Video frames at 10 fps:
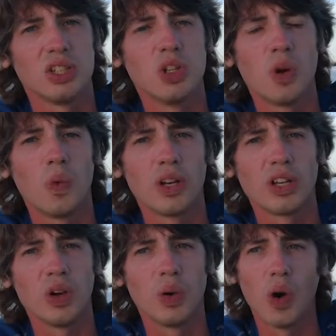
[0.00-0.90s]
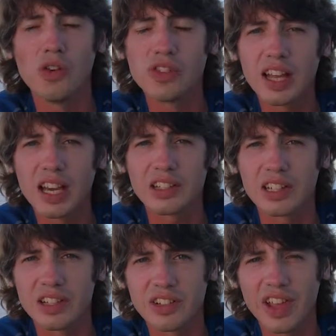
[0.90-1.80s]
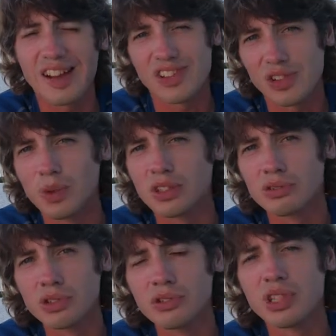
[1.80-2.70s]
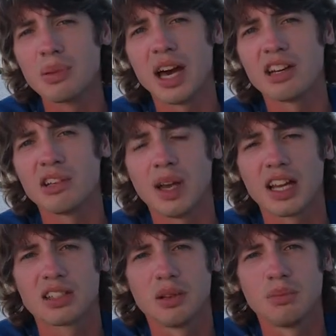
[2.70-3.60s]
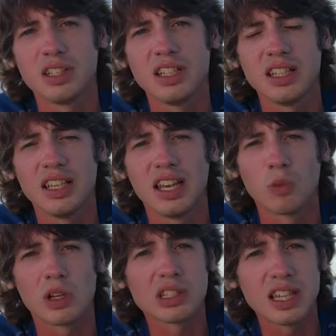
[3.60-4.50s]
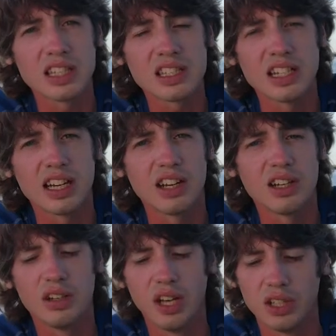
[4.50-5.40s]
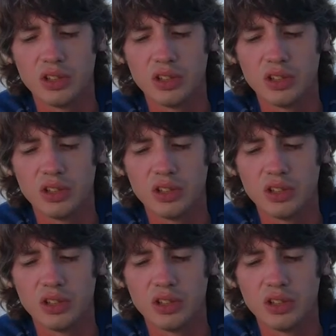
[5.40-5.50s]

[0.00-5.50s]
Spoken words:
You don't want to go over that or under that, or you will ruin the battery packs completely, and worst case scenario,